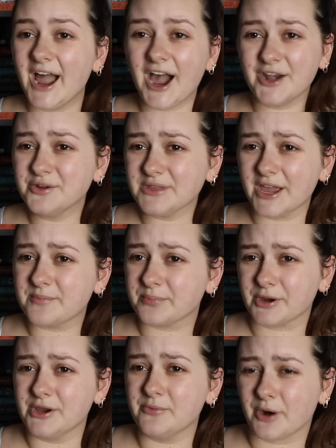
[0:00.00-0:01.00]
I don't like
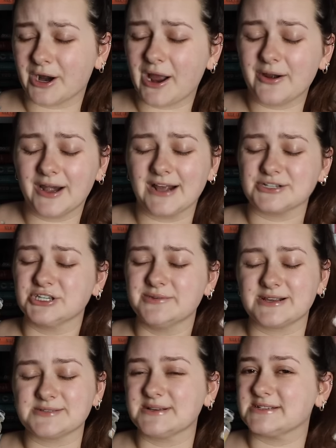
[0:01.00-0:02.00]
pre-workout, it actually
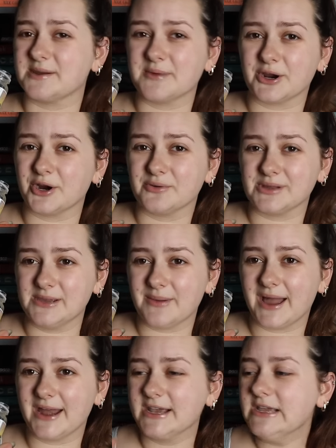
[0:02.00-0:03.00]
makes my stomach hurt really
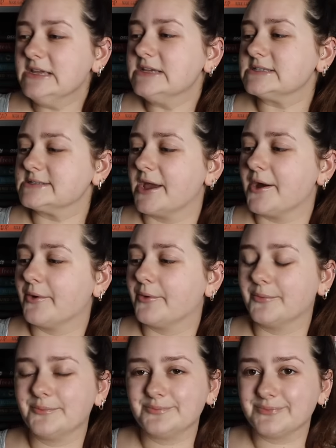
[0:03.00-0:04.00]
bad.
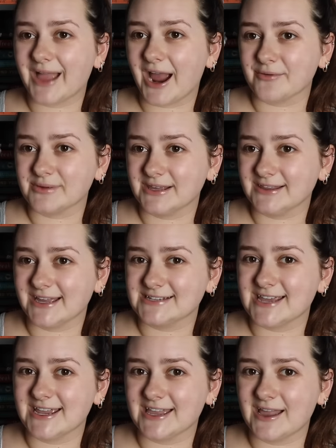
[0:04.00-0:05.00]
So I really like
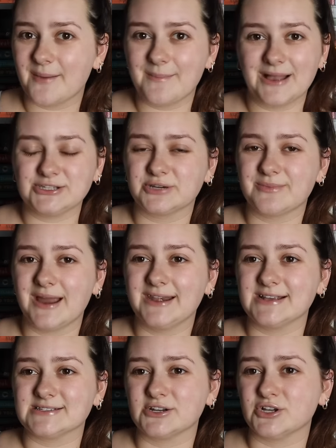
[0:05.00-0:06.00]
taking Magic Mind
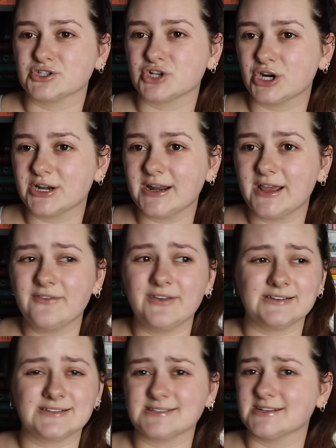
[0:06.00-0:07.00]
as an alternative.
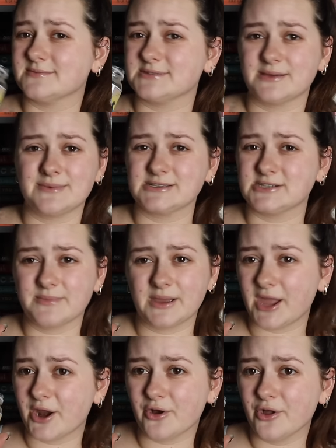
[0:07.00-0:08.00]
It doesn't upset my
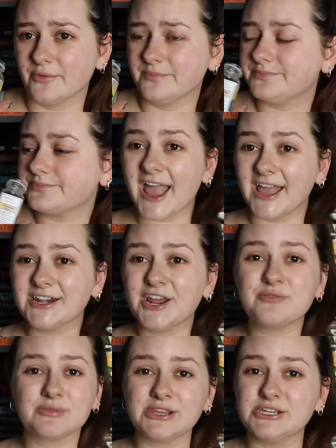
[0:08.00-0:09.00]
stomach at all. And I
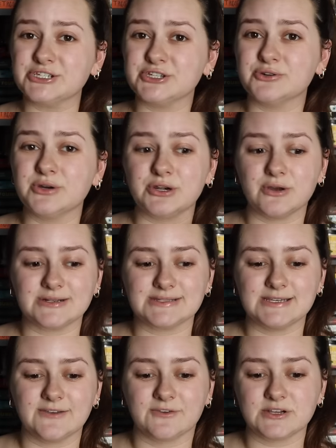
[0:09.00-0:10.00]
really do notice
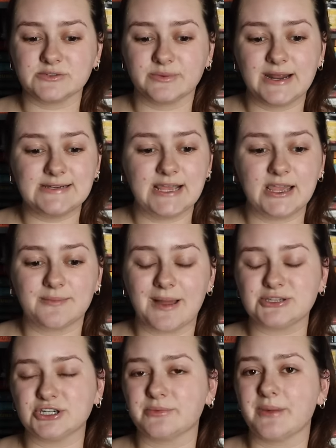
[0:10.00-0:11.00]
a difference when I take
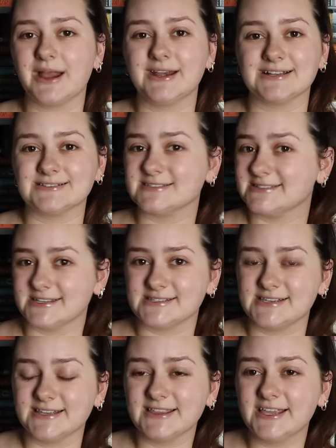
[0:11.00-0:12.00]
Magic Mind
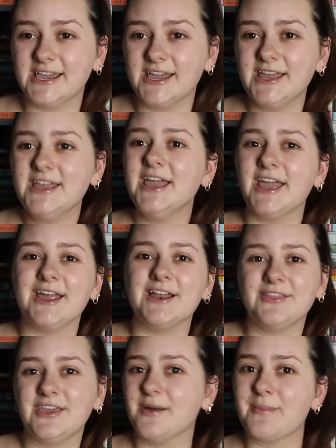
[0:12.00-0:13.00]
consistently
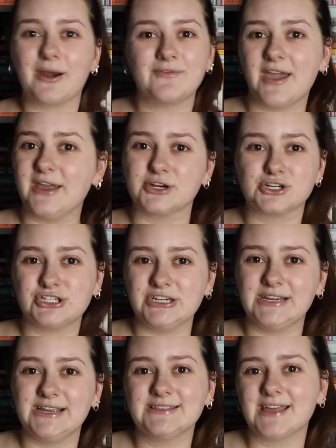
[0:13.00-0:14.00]
in the amount of
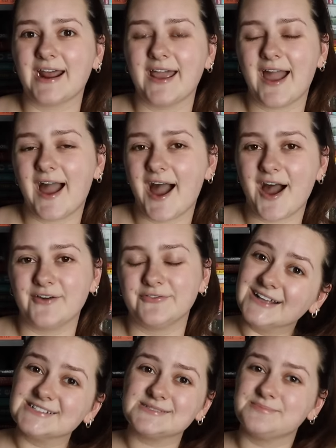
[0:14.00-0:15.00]
energy that I have,
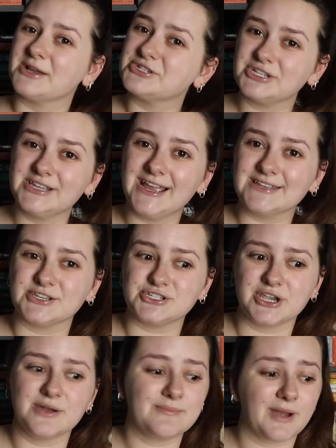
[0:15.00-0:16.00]
especially at the
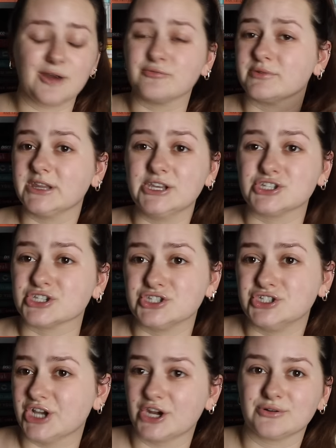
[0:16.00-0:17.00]
gym, but really just
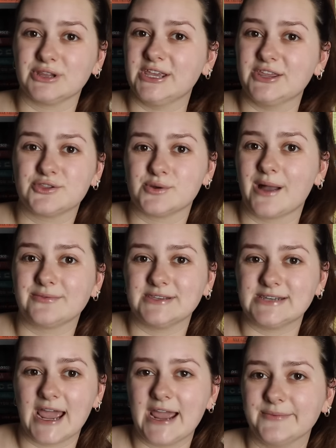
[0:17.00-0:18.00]
generally throughout the
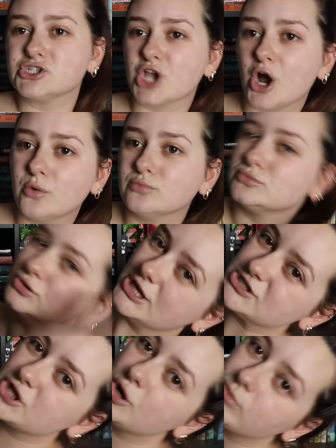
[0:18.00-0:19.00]
day. So
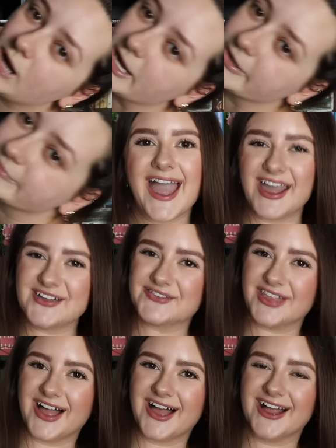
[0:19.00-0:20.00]
let's go run. Hey
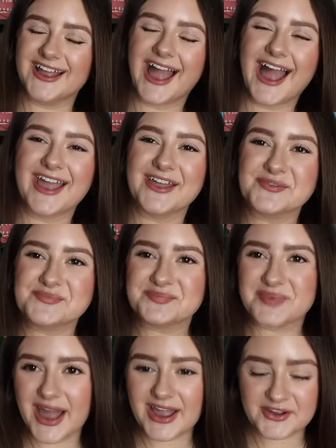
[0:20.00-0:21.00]
vlog, I am
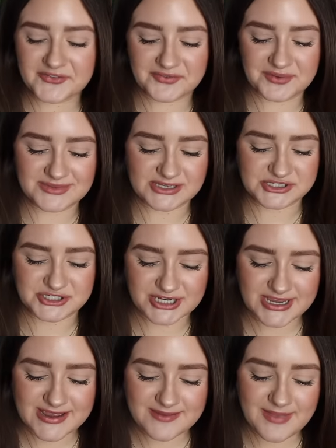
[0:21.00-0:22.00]
back from the
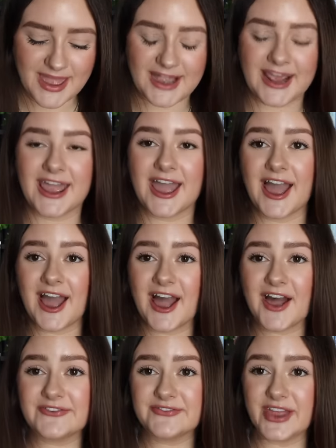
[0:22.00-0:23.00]
gym and I
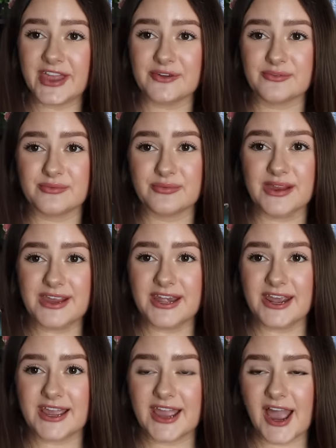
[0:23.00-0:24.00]
have a
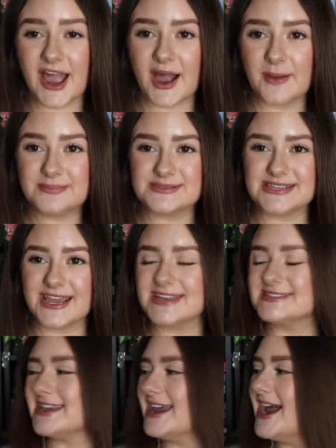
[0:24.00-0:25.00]
reading
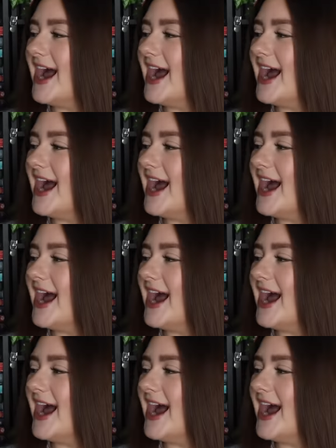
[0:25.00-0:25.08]
update.